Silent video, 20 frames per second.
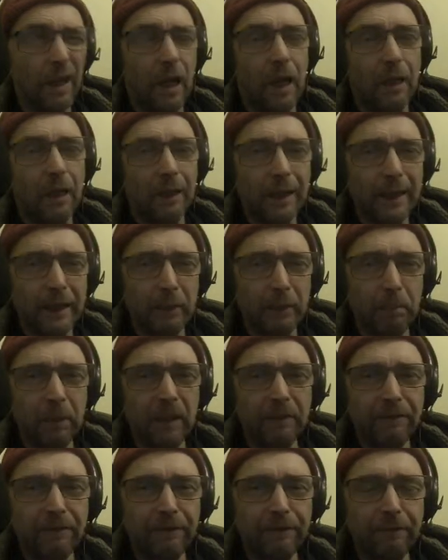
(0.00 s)
a little
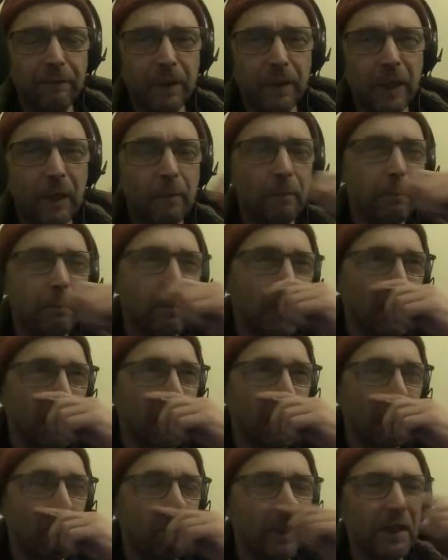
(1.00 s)
bit
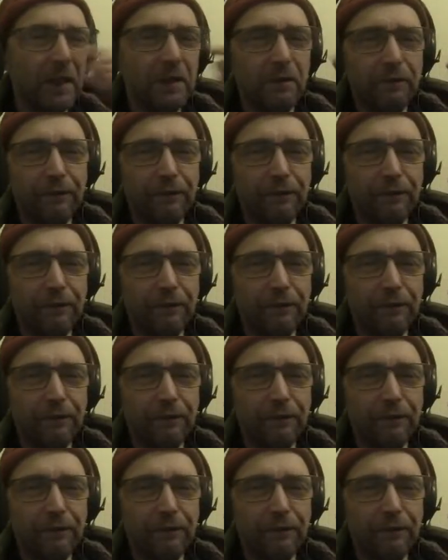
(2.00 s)
a bit